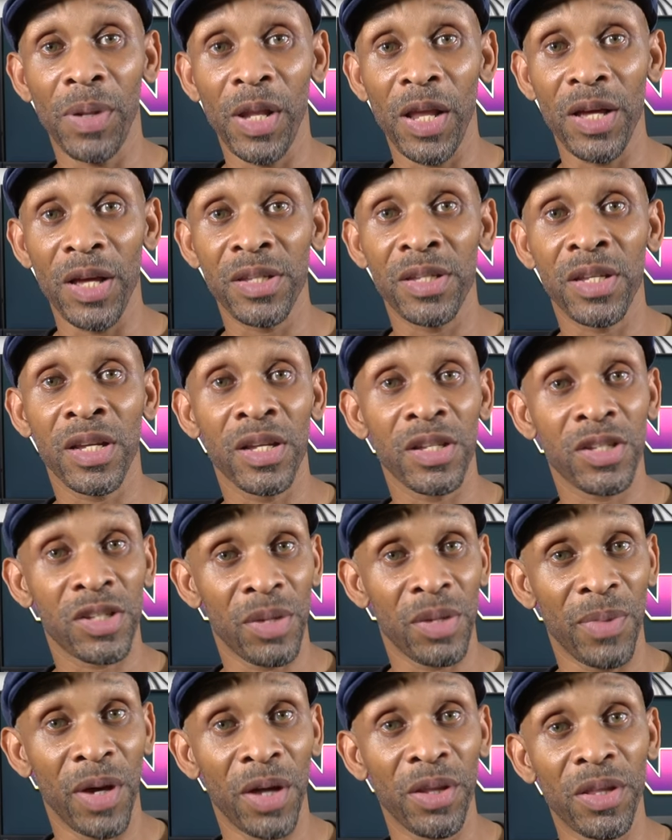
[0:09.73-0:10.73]
Plus
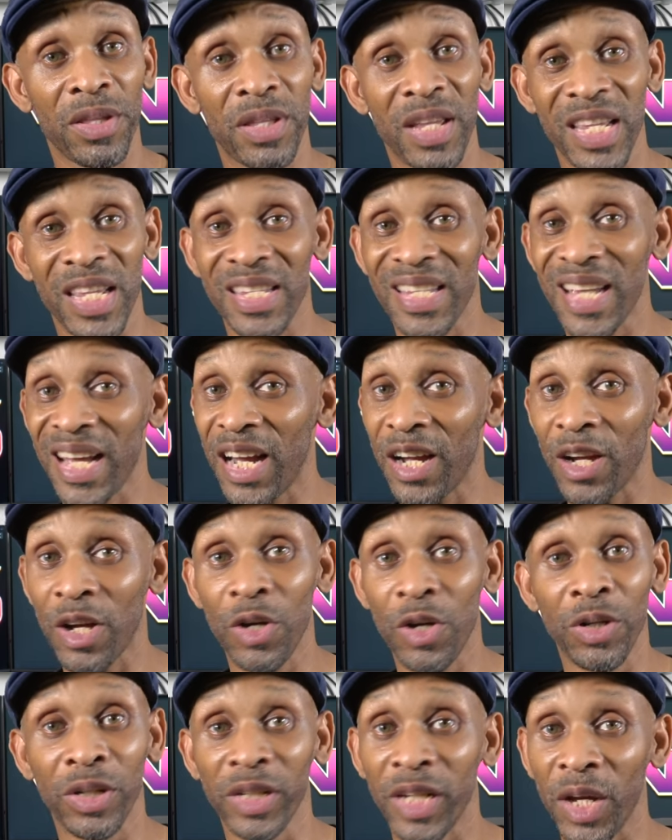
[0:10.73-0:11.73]
some other things that I
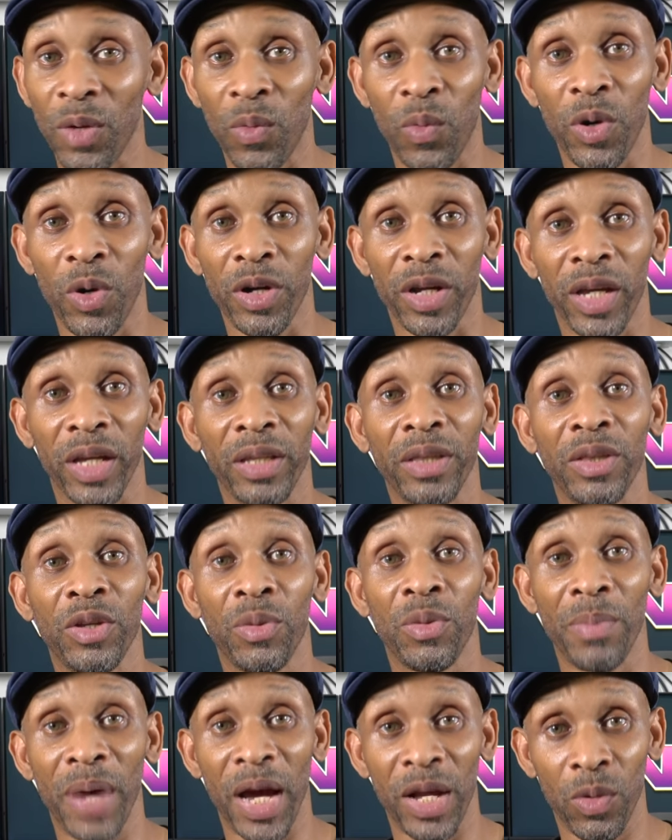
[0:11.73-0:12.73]
couldn't get working
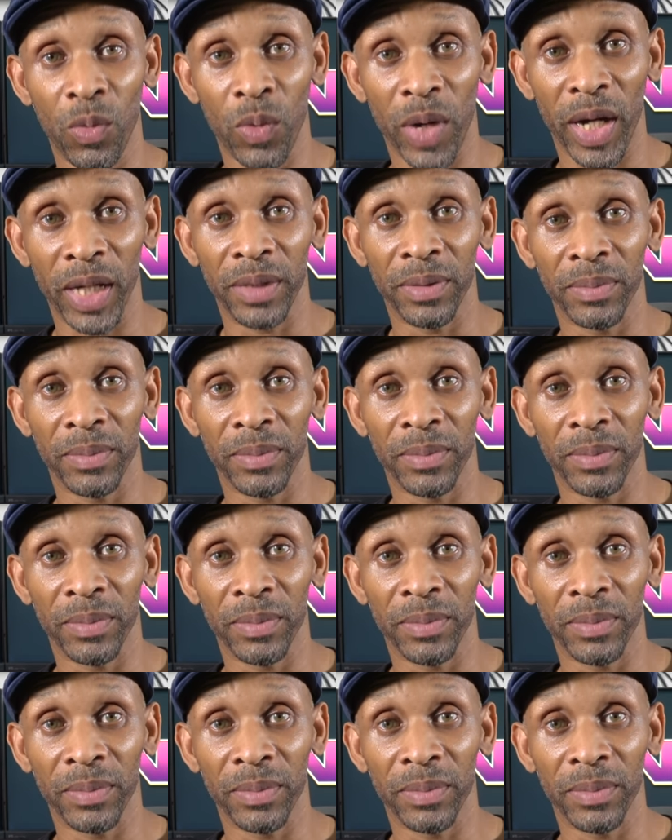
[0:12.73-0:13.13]
no matter what.